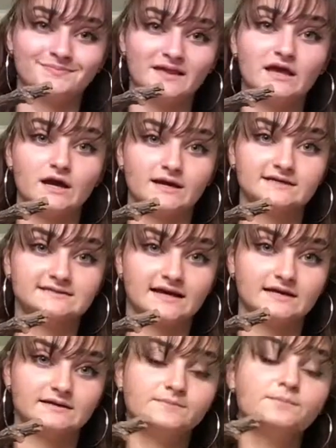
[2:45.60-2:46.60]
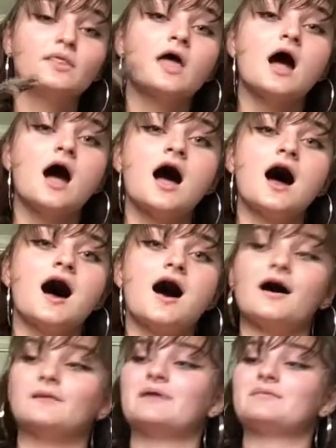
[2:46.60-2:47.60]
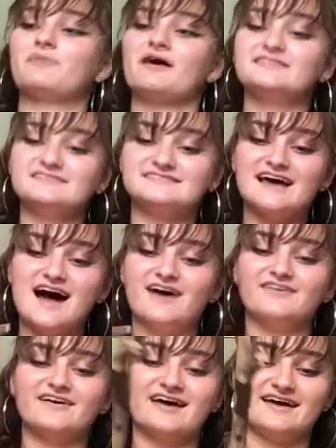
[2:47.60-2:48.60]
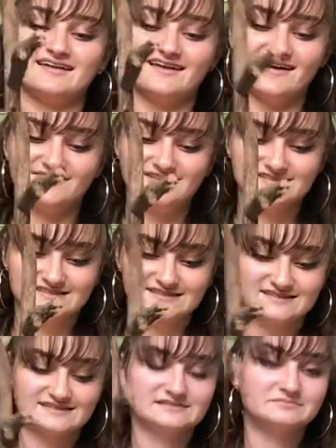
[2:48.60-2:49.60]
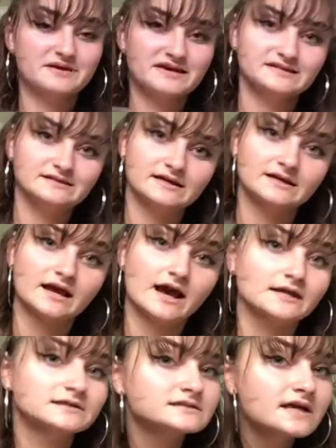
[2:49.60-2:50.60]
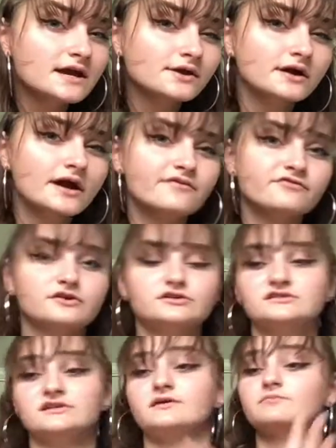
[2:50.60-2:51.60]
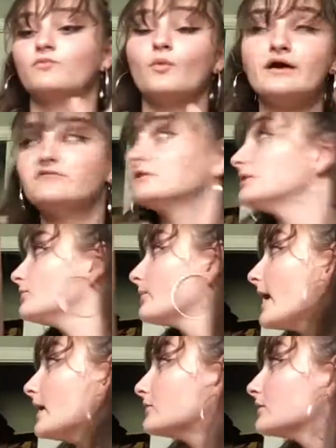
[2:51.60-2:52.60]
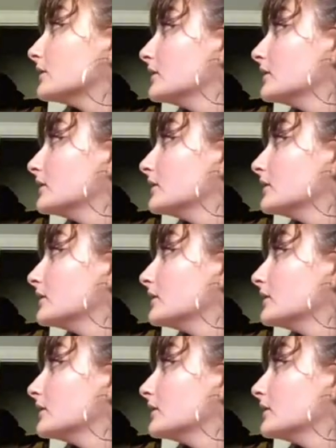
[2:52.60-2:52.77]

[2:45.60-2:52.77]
He got excited. I brought this out, and obviously this is big and kind of scary at first, and I'm waving it around.